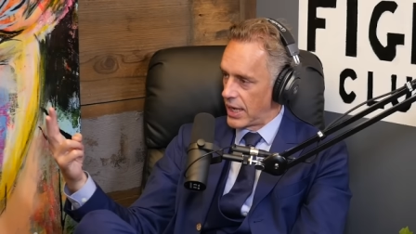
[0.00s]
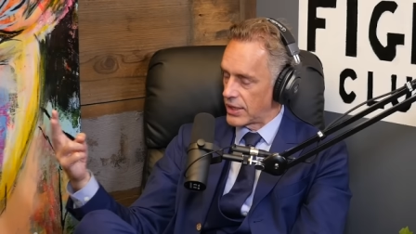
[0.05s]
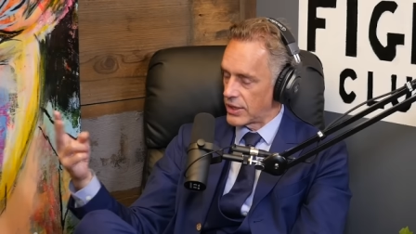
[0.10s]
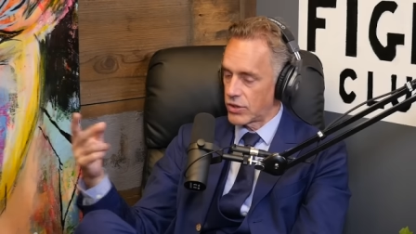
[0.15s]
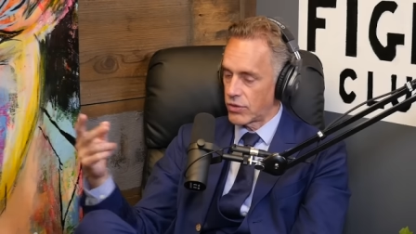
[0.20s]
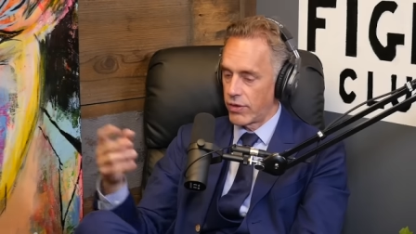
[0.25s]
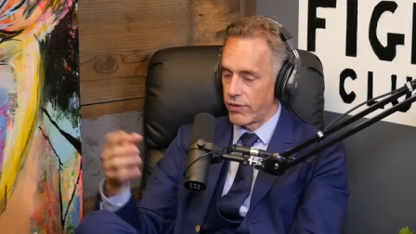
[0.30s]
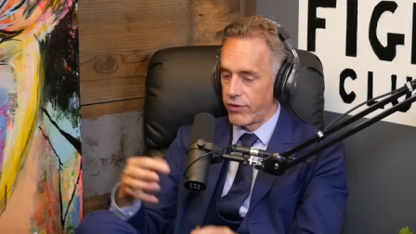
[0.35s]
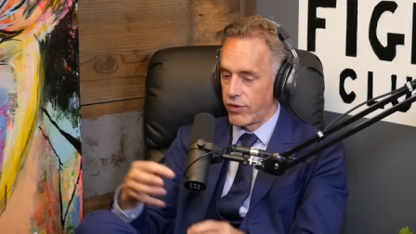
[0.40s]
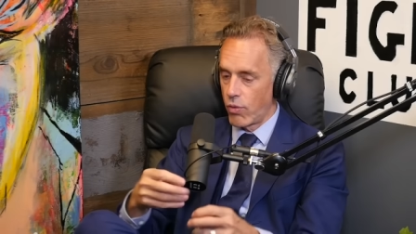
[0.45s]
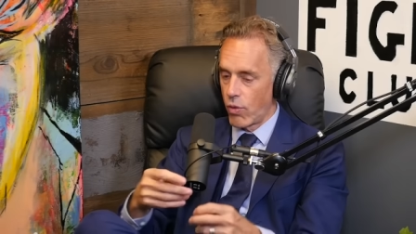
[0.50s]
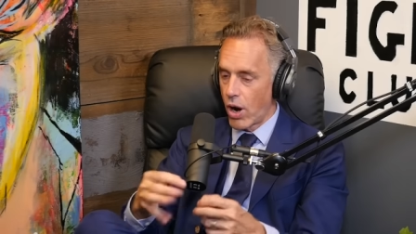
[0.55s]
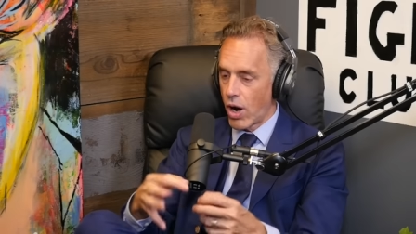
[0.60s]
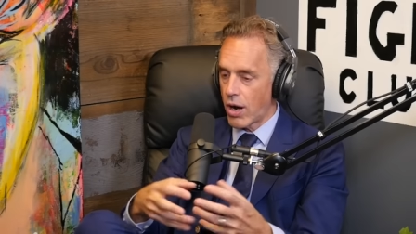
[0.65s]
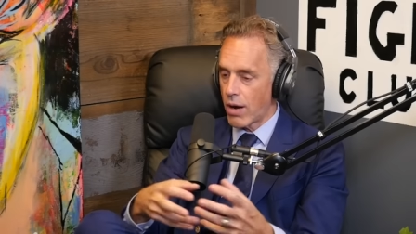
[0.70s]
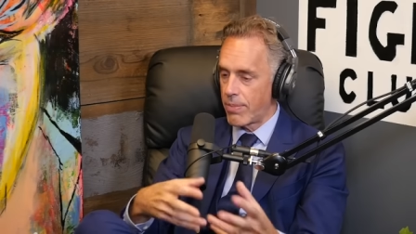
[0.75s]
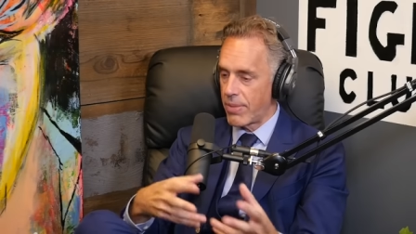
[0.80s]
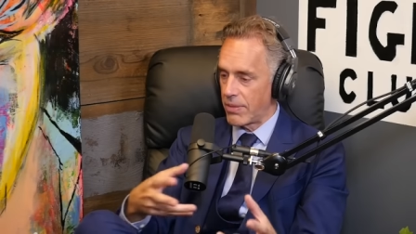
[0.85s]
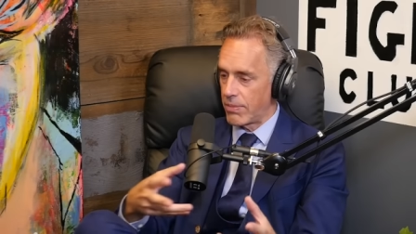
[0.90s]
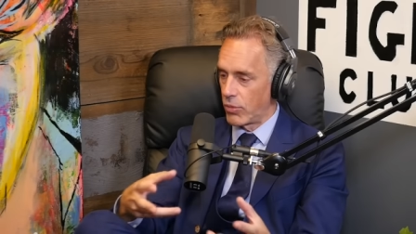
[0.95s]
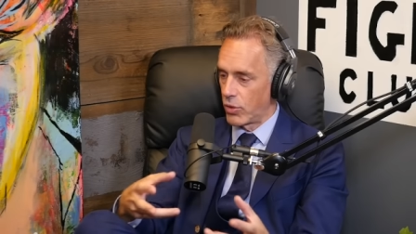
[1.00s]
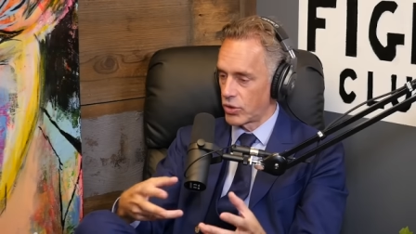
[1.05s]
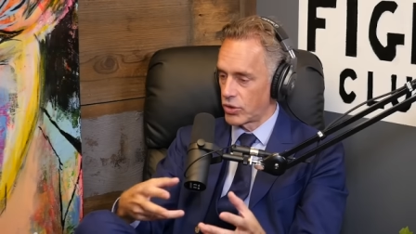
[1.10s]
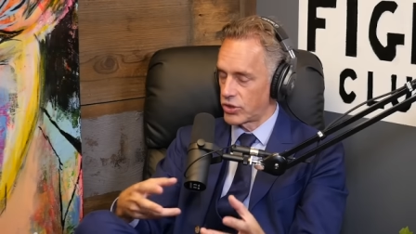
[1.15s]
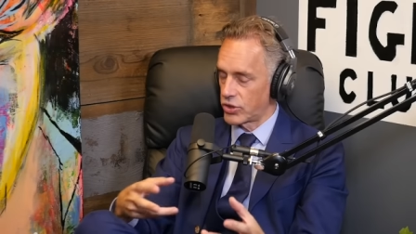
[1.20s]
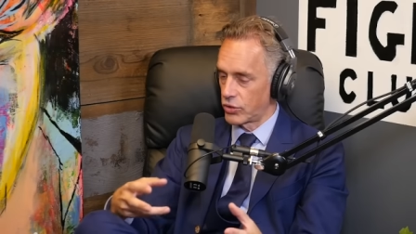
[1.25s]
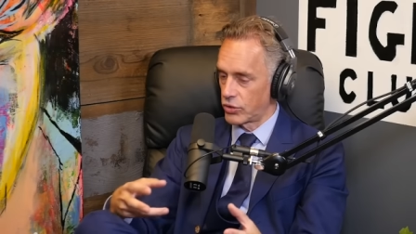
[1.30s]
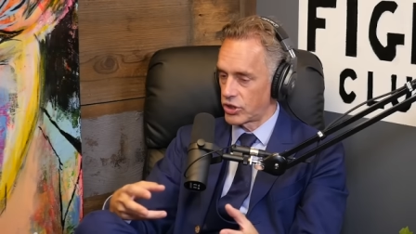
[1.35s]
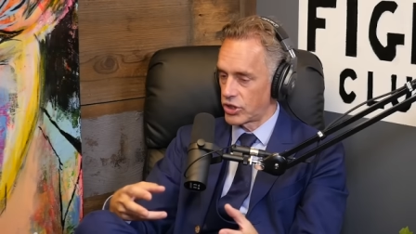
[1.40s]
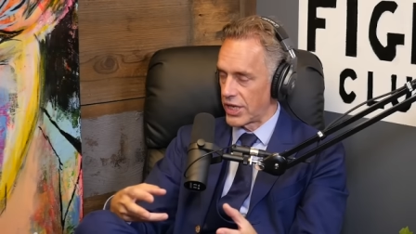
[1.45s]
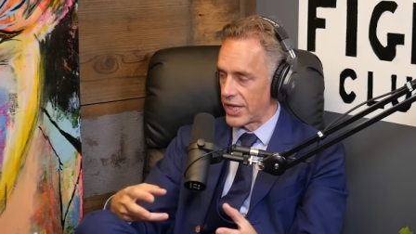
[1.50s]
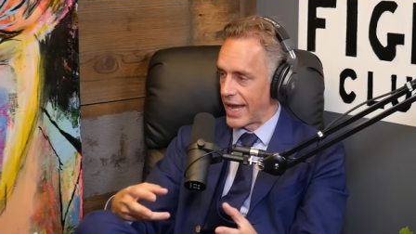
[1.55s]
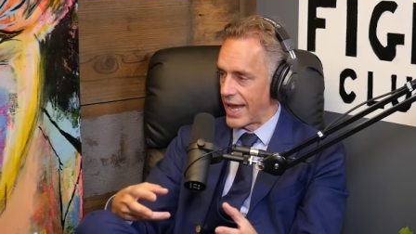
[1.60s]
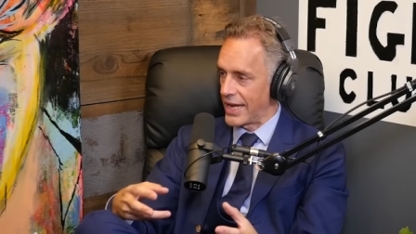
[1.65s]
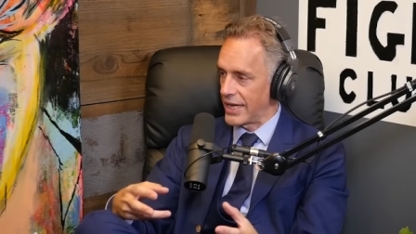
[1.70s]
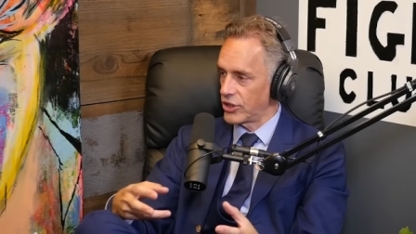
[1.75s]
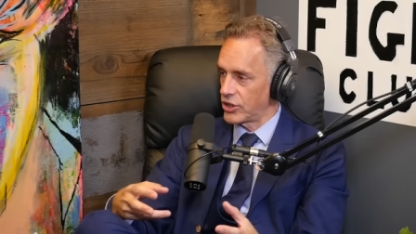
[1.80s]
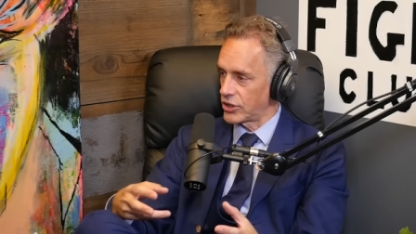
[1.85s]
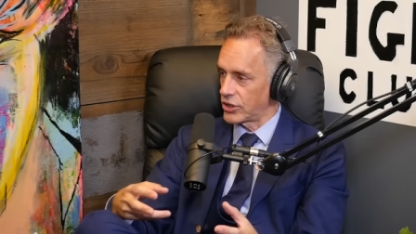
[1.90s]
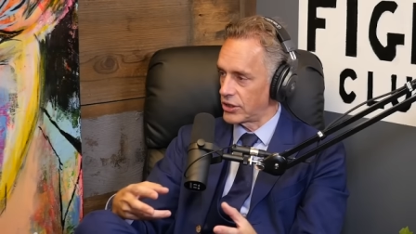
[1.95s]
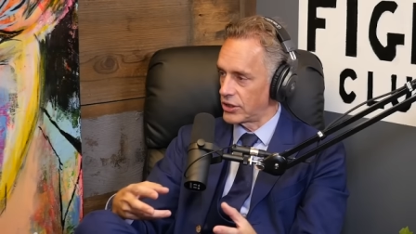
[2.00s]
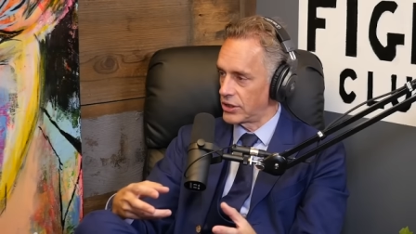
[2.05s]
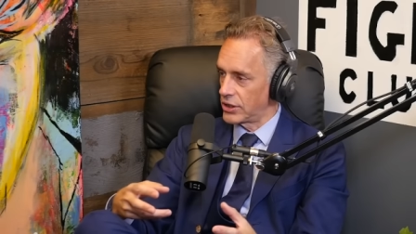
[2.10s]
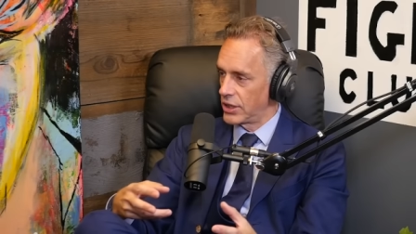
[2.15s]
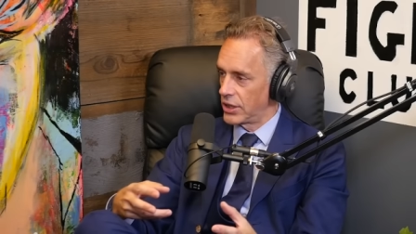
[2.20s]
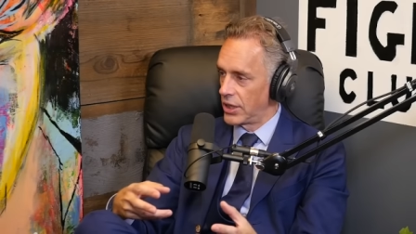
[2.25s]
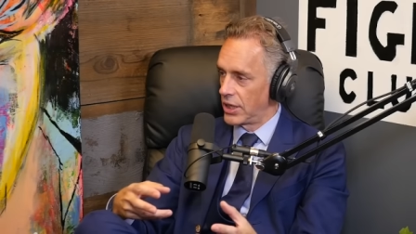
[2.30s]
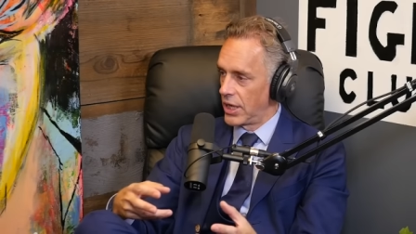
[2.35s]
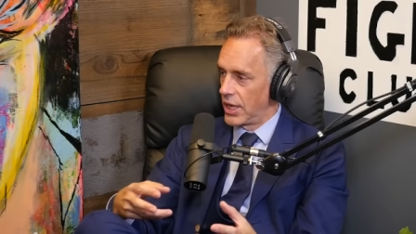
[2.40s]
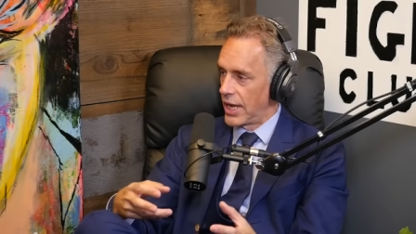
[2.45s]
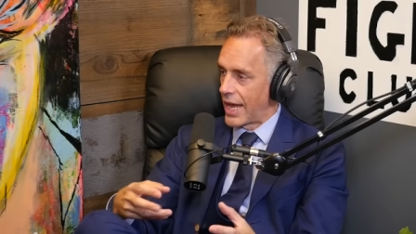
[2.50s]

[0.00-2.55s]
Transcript: Yeah. And so if you are a bit more socially anxious,